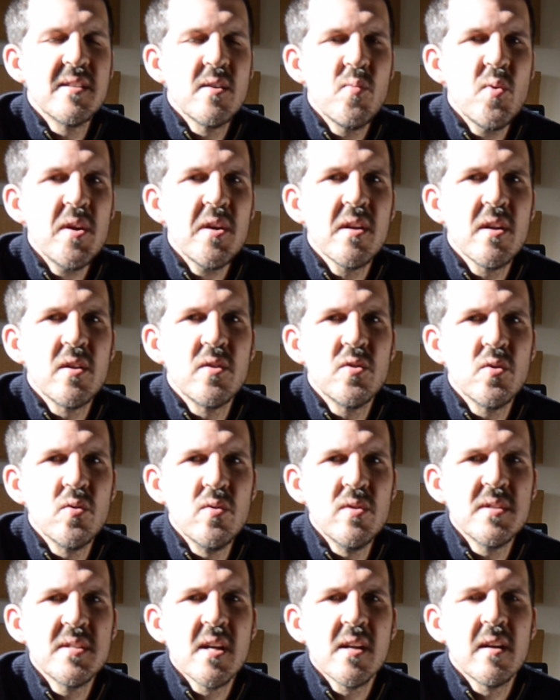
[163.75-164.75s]
So what I'm going to
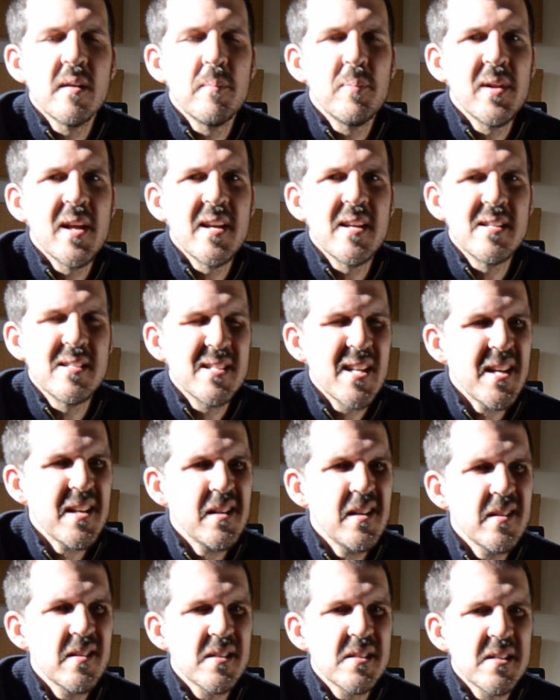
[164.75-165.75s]
do is I'm going to play
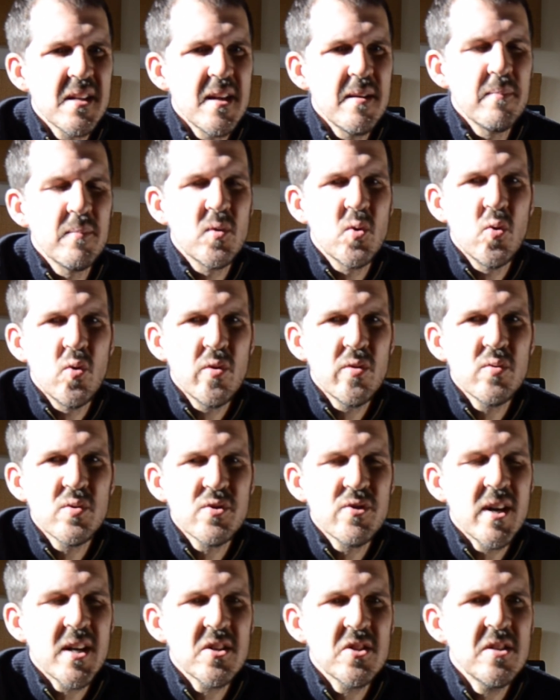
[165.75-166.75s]
exactly the same chordal
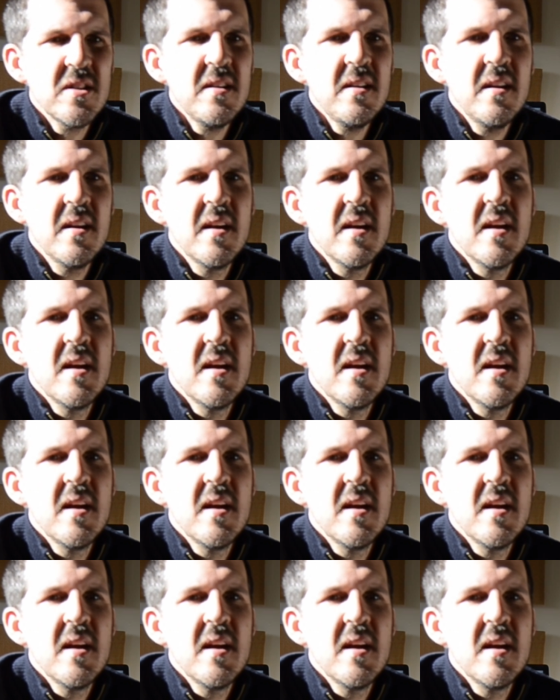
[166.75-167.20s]
structure,